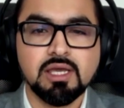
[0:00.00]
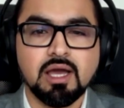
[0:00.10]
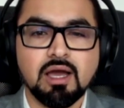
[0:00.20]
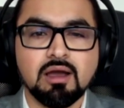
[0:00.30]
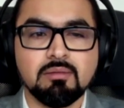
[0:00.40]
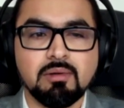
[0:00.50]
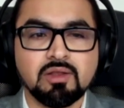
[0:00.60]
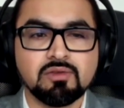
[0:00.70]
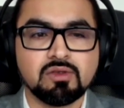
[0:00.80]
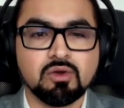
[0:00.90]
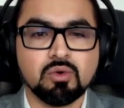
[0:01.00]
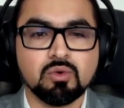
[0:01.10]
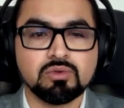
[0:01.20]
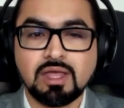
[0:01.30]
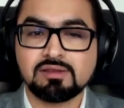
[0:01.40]
And
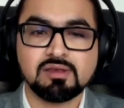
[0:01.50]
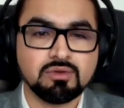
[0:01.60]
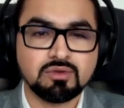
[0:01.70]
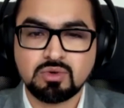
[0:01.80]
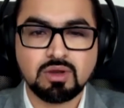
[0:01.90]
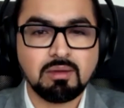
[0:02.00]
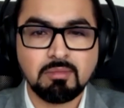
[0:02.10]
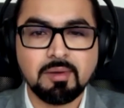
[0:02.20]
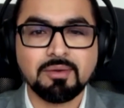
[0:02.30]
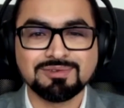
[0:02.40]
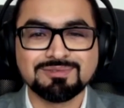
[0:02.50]
so that's how the story came about.